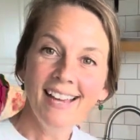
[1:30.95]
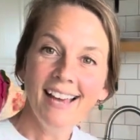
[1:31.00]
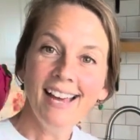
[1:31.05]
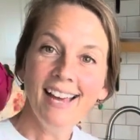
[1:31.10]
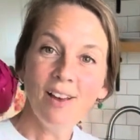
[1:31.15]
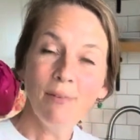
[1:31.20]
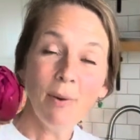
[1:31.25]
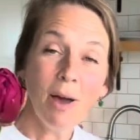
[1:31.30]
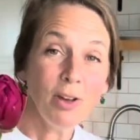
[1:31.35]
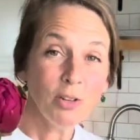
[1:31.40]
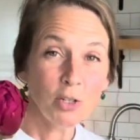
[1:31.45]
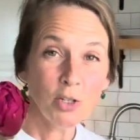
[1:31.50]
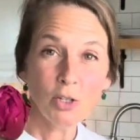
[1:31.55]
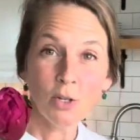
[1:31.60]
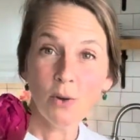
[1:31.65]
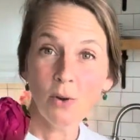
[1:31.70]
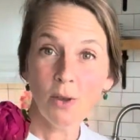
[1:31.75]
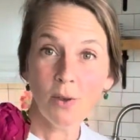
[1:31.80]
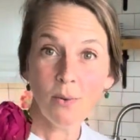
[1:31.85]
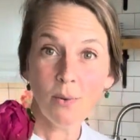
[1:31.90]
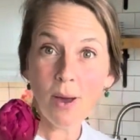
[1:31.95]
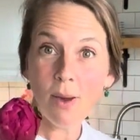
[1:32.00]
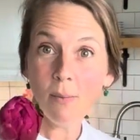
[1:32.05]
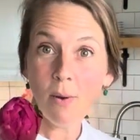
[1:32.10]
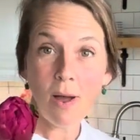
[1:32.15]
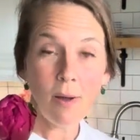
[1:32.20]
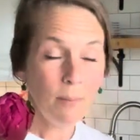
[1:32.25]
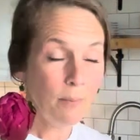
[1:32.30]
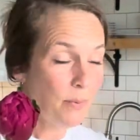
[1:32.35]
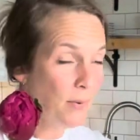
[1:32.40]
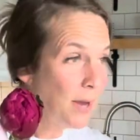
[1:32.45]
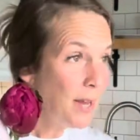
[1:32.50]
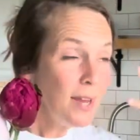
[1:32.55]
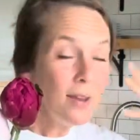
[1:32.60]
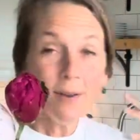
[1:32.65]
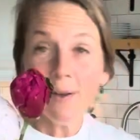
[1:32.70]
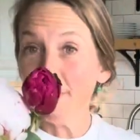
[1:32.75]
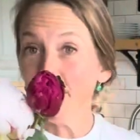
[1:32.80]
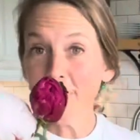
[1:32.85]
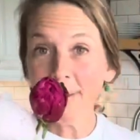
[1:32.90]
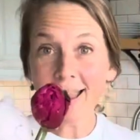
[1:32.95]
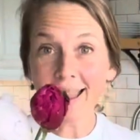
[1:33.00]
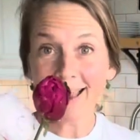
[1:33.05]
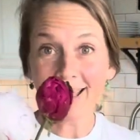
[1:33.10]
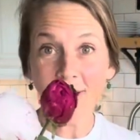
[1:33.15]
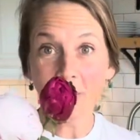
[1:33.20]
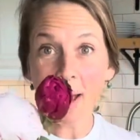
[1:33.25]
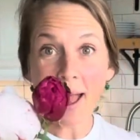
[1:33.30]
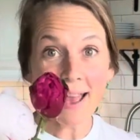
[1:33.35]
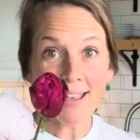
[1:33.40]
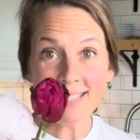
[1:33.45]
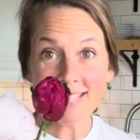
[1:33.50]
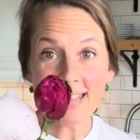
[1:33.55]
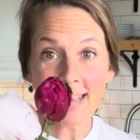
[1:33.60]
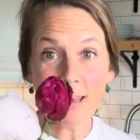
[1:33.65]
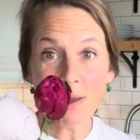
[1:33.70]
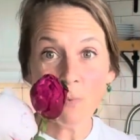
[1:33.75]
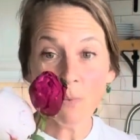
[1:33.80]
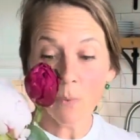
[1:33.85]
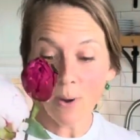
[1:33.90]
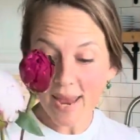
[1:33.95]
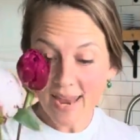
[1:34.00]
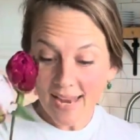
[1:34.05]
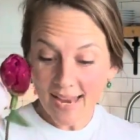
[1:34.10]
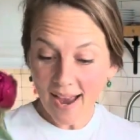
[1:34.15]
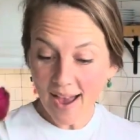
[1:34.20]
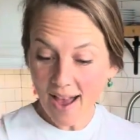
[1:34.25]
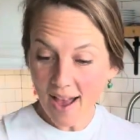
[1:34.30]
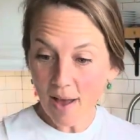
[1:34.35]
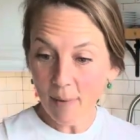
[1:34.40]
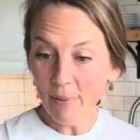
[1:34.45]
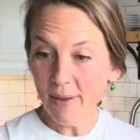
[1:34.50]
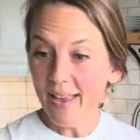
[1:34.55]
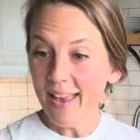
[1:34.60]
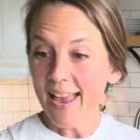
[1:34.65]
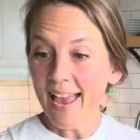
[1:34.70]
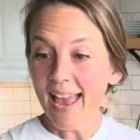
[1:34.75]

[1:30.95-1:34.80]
I'll show you, I'll bring you on back as they wake up.